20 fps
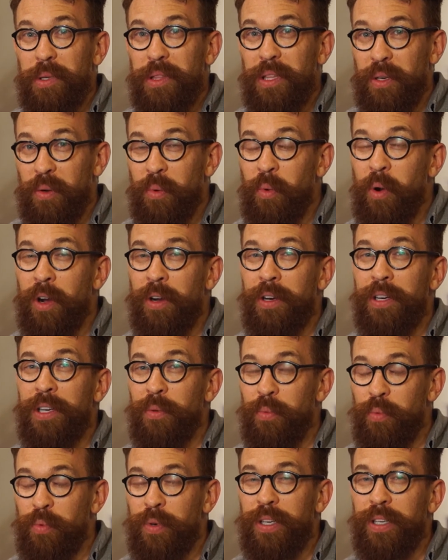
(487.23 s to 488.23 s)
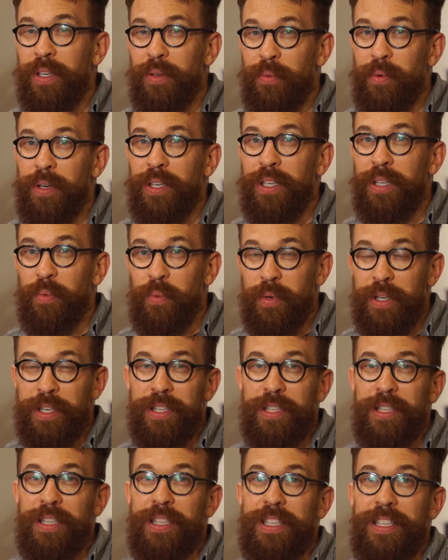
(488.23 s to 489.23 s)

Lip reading: the quality really, really will.